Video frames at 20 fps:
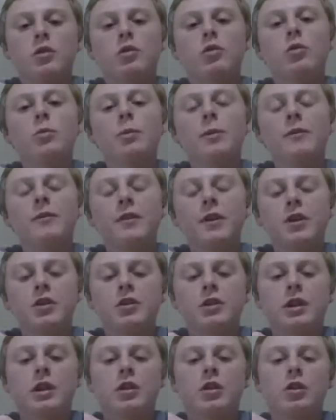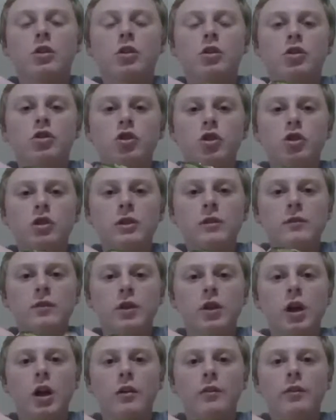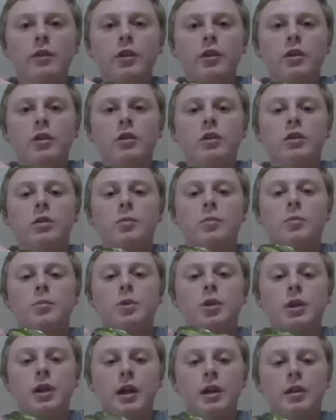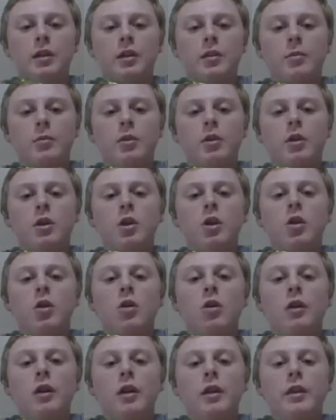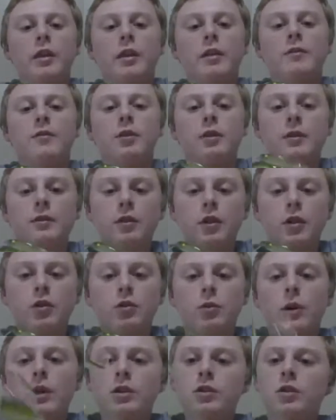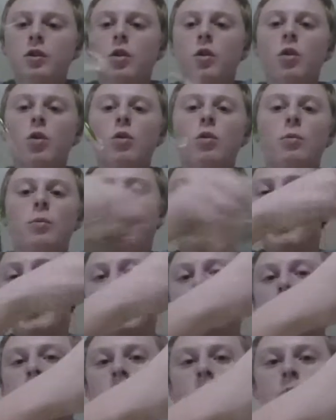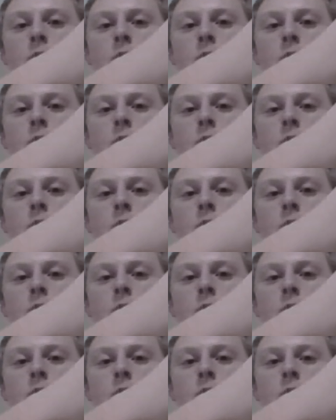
group of fish that are searching for cover to protect them. And then if you give it a twitch, the whole bait